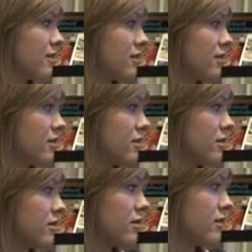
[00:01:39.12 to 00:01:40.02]

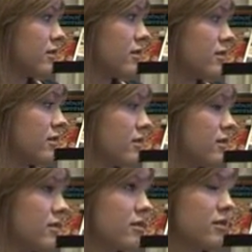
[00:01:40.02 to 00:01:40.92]

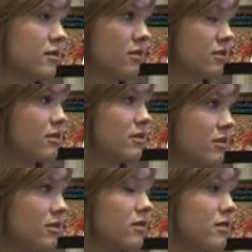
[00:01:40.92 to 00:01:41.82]

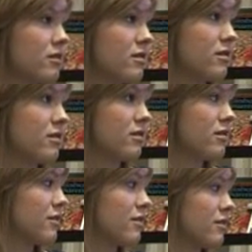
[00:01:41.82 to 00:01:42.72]

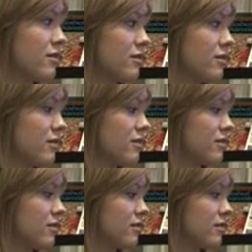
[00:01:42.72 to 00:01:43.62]

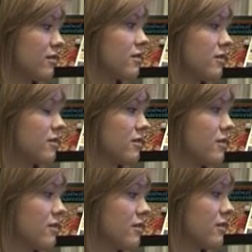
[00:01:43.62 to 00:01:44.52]

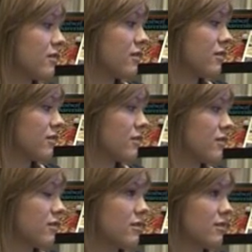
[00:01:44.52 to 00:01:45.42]

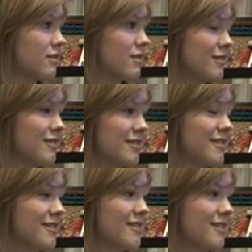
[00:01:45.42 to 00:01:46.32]

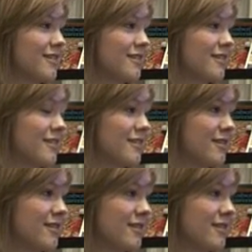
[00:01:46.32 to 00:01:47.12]
No words are spoken by the person on screen.